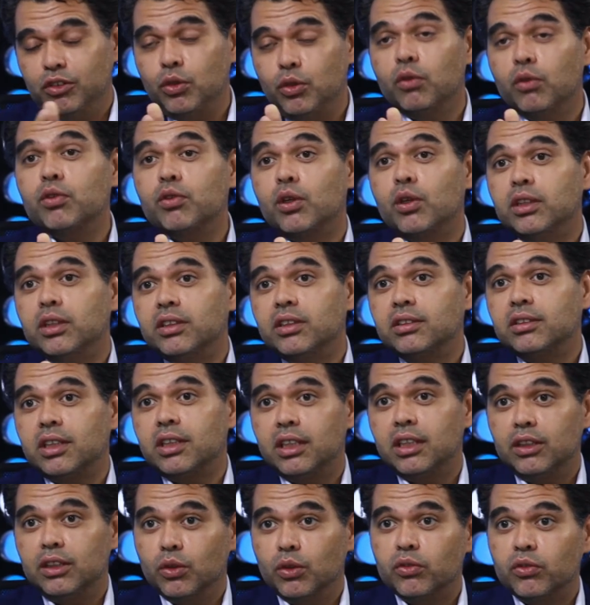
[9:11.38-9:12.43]
avoid,
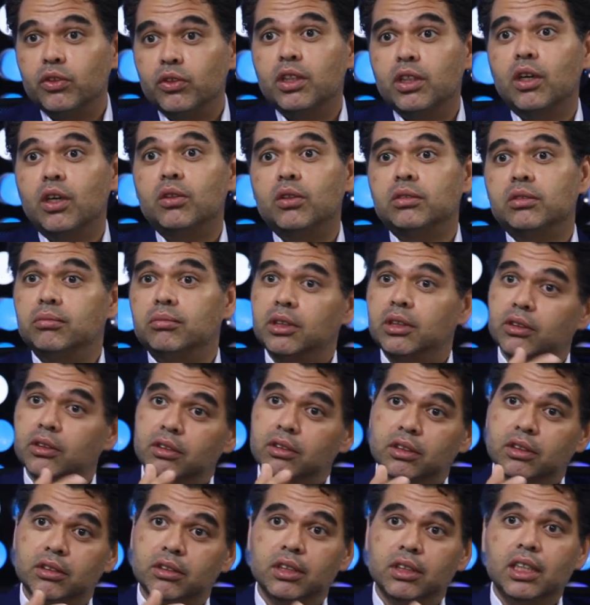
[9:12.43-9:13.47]
not to go
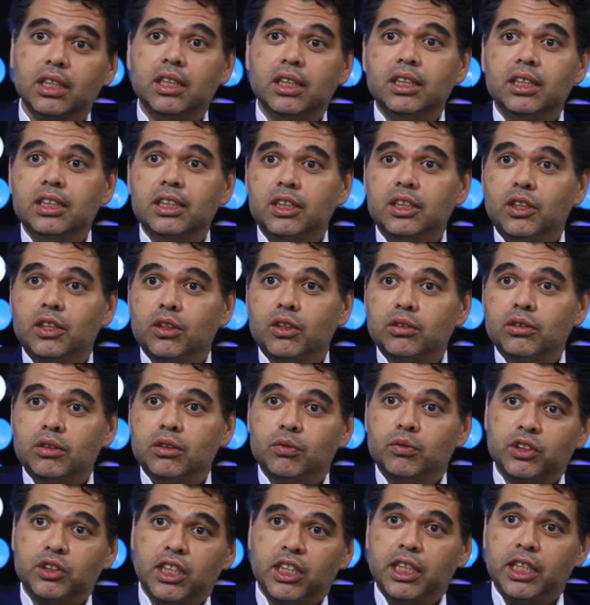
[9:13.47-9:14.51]
because it
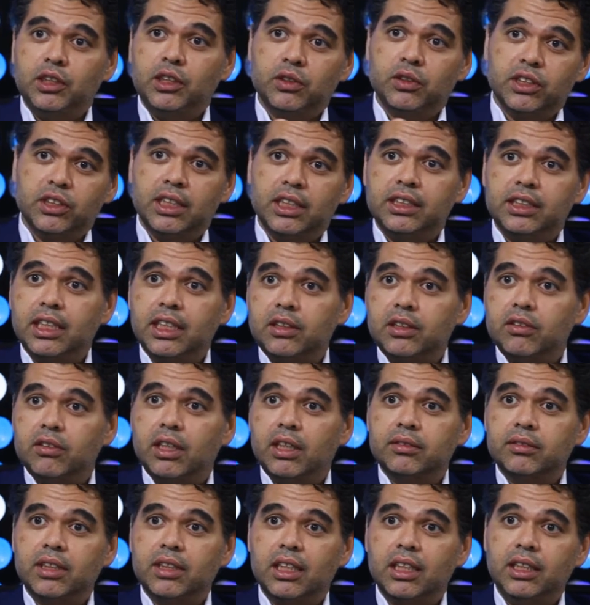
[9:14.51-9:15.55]
was dangerous,
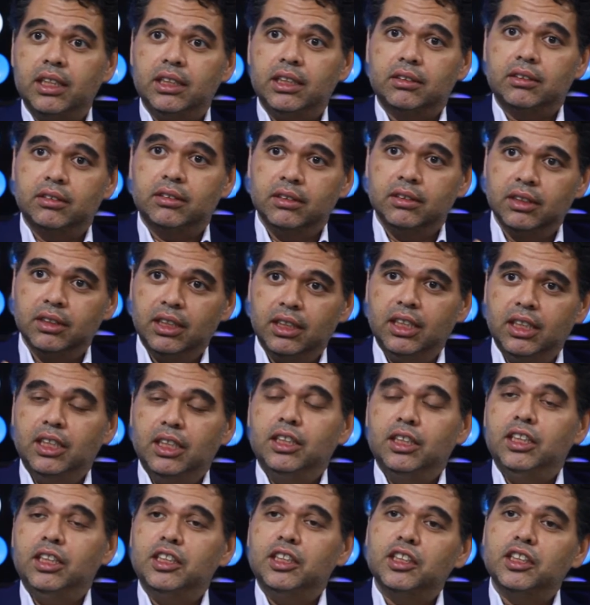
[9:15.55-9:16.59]
etc. I think
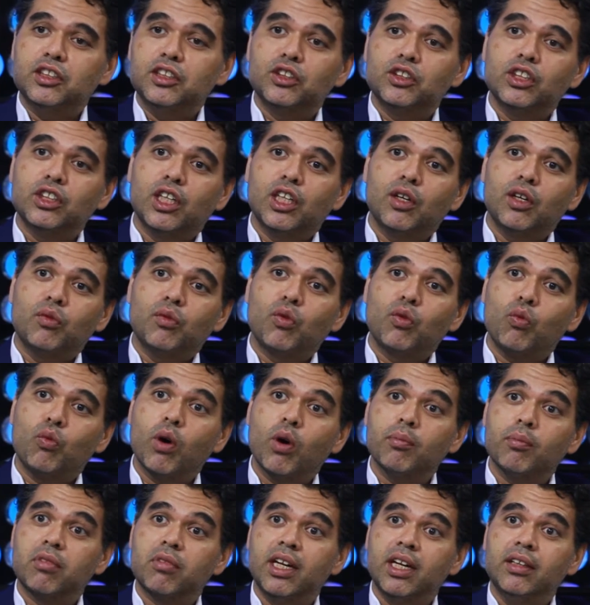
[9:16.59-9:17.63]
this is
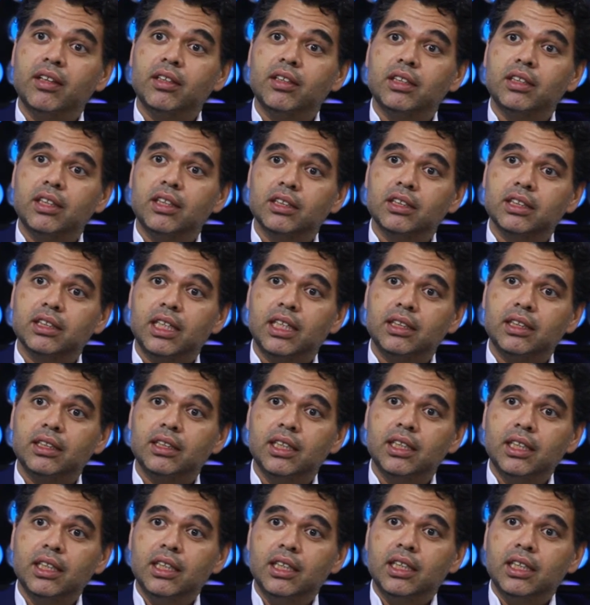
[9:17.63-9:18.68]
one brand that does that.
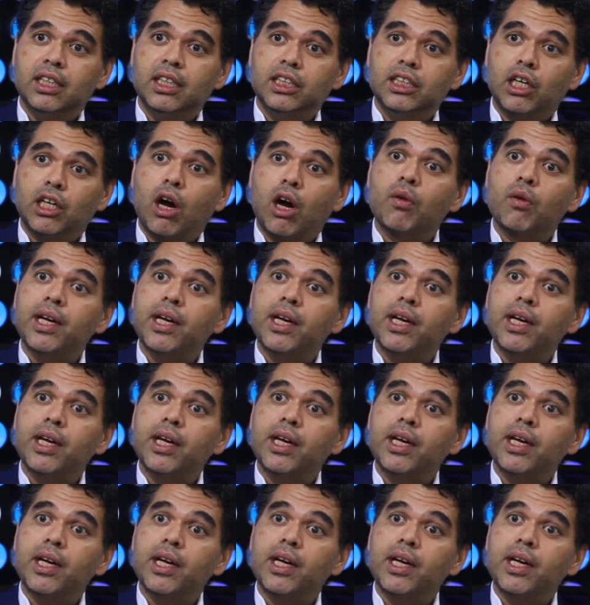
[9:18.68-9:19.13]
The